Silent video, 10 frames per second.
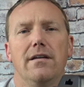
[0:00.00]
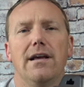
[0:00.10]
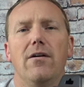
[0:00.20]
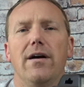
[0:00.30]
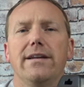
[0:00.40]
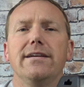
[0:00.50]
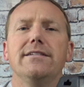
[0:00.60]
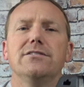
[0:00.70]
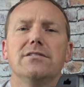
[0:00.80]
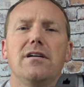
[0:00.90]
Now, I
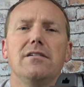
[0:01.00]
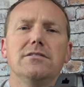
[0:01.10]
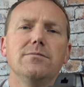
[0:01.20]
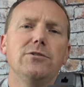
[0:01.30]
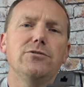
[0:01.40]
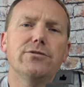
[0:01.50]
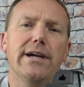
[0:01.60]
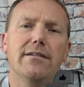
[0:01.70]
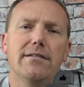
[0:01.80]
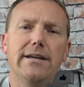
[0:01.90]
did install some new
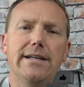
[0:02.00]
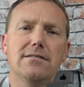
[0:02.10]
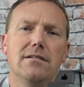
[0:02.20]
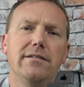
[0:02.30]
trailer lights